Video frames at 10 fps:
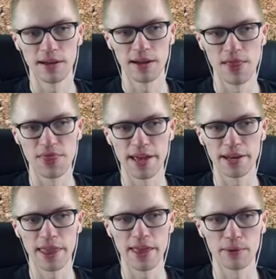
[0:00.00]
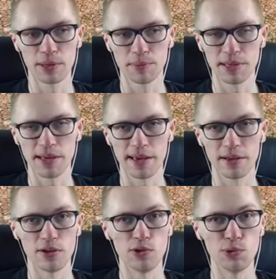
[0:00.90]
and then there will be
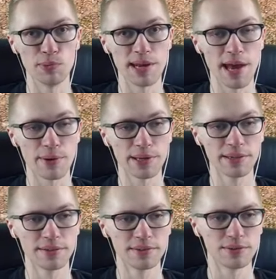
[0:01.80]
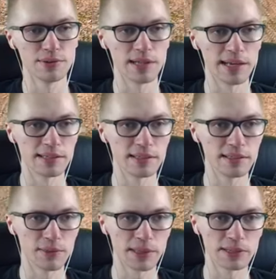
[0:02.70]
a luminary
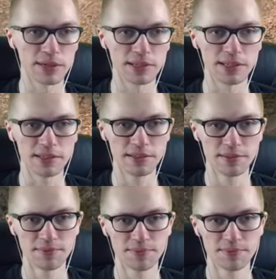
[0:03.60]
related quest right here.